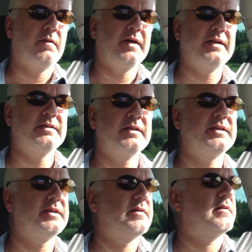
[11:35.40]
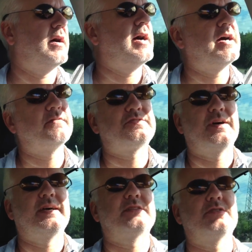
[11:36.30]
Then uh, I have
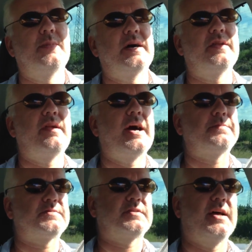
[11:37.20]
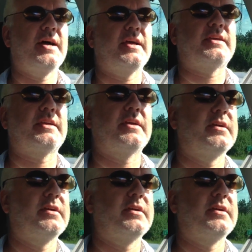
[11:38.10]
tried some other apps like